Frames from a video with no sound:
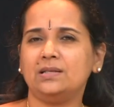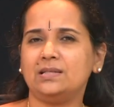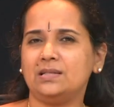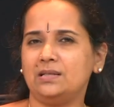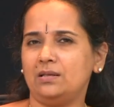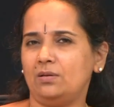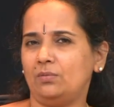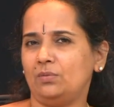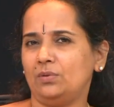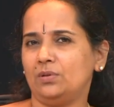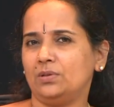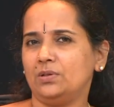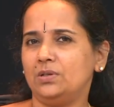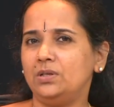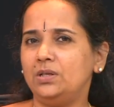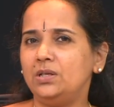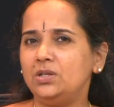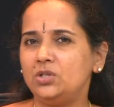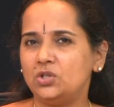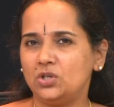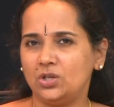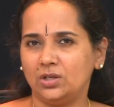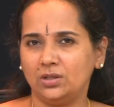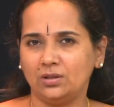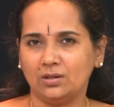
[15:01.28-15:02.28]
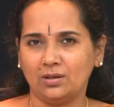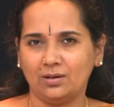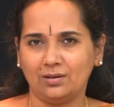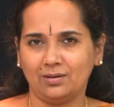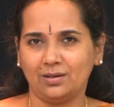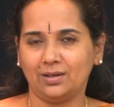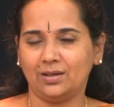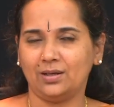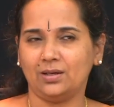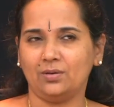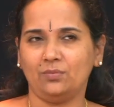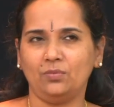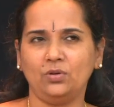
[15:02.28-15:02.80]
level, teaching the
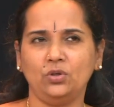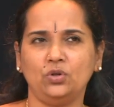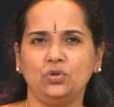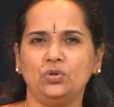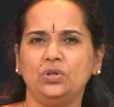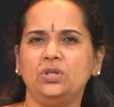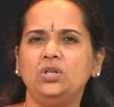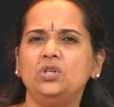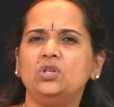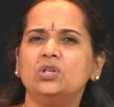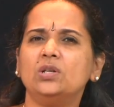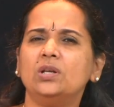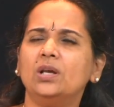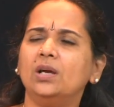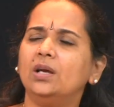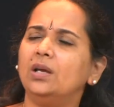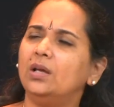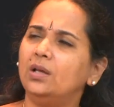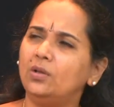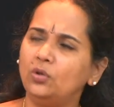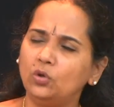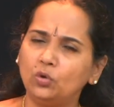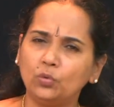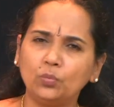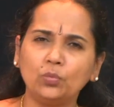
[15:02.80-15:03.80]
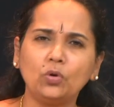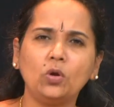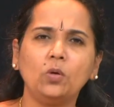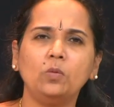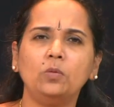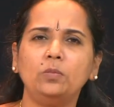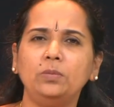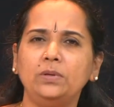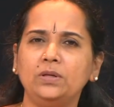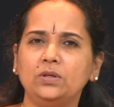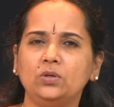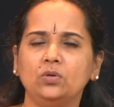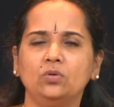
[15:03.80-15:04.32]
raga. When you teach a raga, you
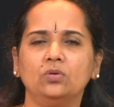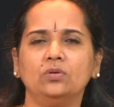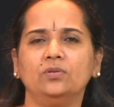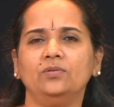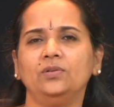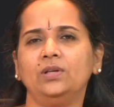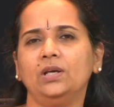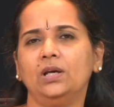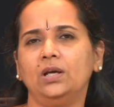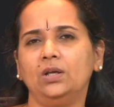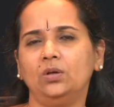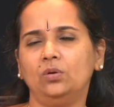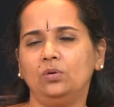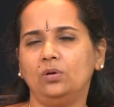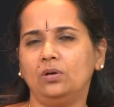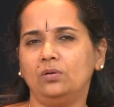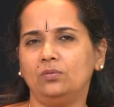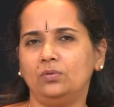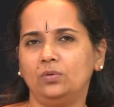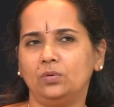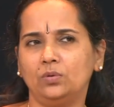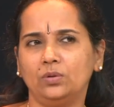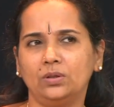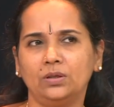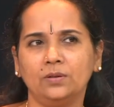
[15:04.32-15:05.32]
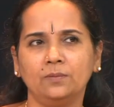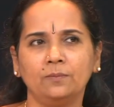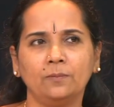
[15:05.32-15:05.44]
probably talk of the Aroha, Avroha.